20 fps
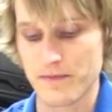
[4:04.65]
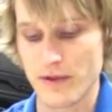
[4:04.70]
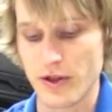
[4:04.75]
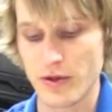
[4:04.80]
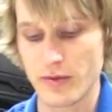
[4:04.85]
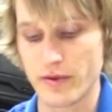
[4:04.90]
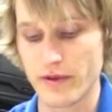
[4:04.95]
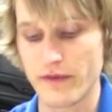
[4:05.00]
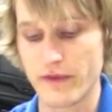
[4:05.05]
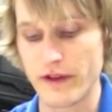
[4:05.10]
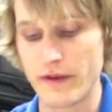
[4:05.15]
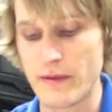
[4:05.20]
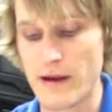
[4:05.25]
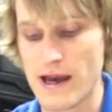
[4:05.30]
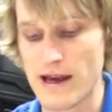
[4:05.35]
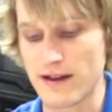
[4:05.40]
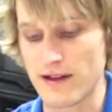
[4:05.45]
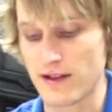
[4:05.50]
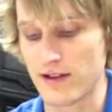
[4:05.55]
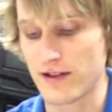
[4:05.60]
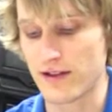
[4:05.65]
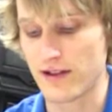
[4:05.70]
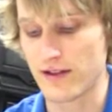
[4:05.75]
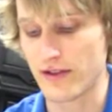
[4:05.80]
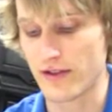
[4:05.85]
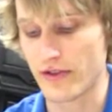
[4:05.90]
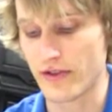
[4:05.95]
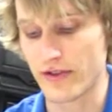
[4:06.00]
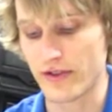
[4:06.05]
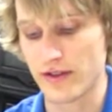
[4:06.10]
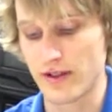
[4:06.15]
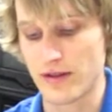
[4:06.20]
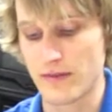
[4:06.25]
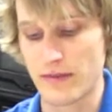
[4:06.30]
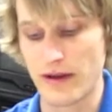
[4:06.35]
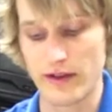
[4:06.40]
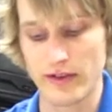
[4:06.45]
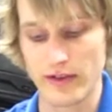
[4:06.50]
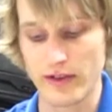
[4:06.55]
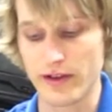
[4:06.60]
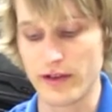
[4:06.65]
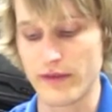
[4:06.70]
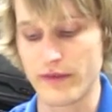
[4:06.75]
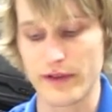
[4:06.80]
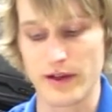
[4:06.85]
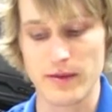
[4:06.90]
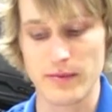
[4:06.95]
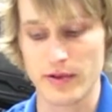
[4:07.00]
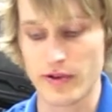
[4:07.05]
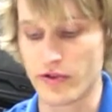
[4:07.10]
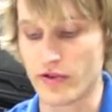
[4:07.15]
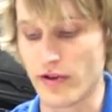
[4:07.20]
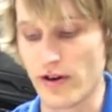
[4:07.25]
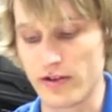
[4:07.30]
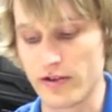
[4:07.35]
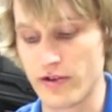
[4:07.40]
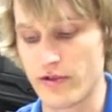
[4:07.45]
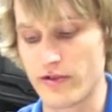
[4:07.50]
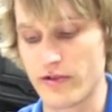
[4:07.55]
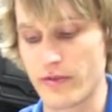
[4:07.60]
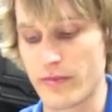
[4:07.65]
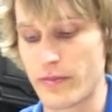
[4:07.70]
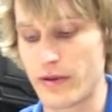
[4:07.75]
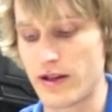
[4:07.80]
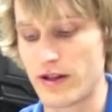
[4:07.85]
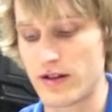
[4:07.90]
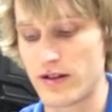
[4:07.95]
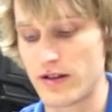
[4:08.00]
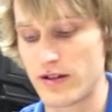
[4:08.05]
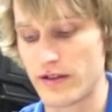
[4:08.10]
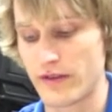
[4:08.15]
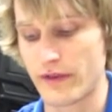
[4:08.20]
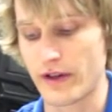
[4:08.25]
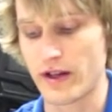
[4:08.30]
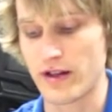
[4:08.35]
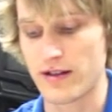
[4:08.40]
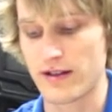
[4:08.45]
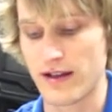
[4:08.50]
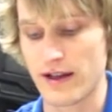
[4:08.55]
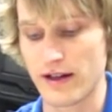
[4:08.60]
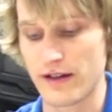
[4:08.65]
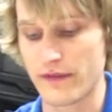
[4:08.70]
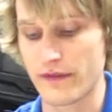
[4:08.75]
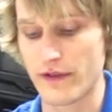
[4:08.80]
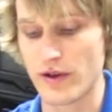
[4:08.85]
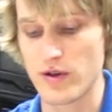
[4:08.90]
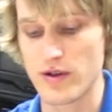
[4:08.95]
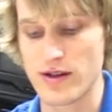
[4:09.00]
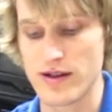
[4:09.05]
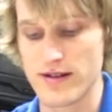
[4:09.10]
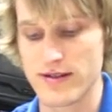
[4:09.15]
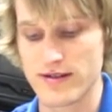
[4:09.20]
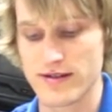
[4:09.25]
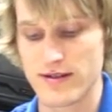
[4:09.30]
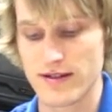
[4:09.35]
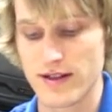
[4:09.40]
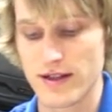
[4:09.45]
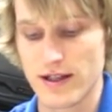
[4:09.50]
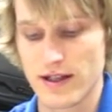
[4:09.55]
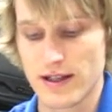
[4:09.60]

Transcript: Human feedback is basically from instructors or peers, very tech focused.